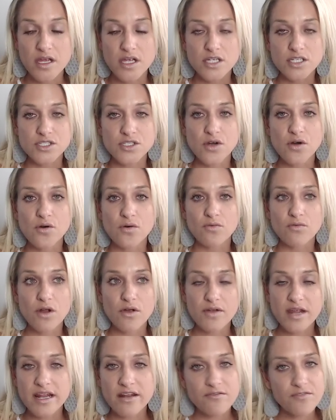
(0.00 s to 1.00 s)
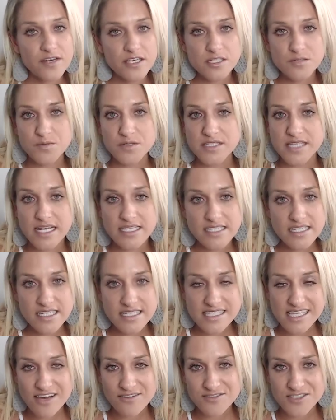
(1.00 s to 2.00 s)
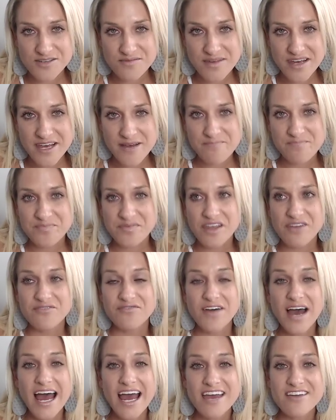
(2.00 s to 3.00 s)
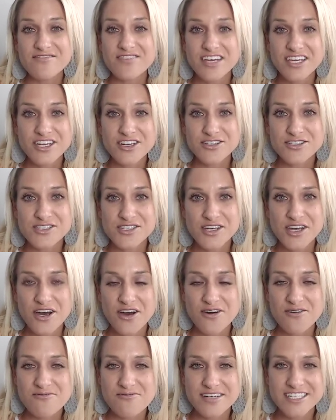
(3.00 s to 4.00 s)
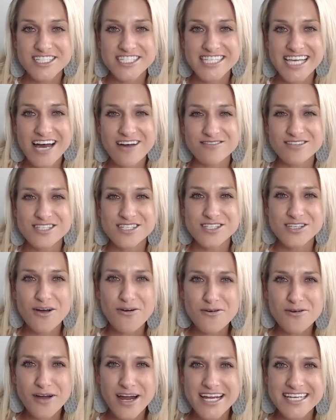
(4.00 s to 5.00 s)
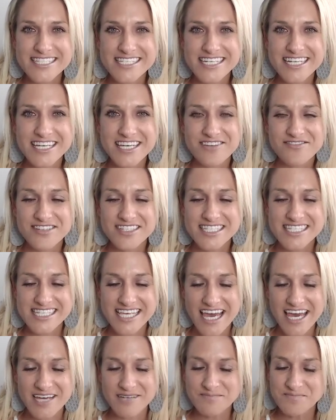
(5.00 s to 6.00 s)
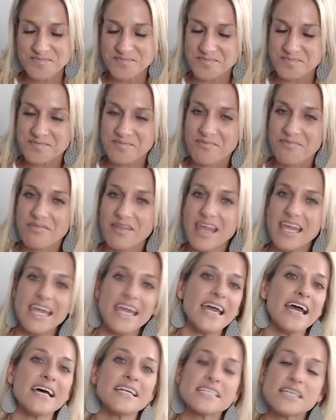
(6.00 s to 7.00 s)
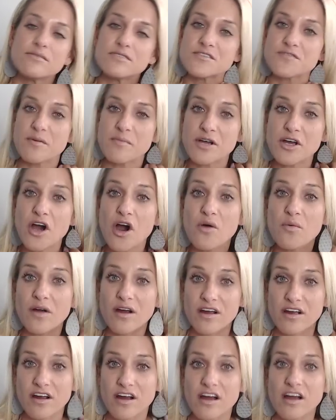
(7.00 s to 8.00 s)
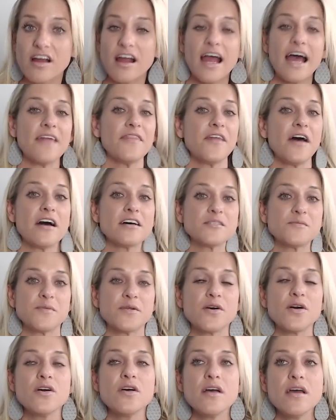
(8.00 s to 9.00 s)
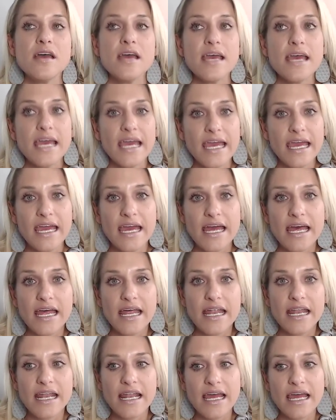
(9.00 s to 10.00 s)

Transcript: So Rodan and Fields presented itself to me 5 years ago, which sounds so crazy to even say. And it was from a coworker at the hospital. And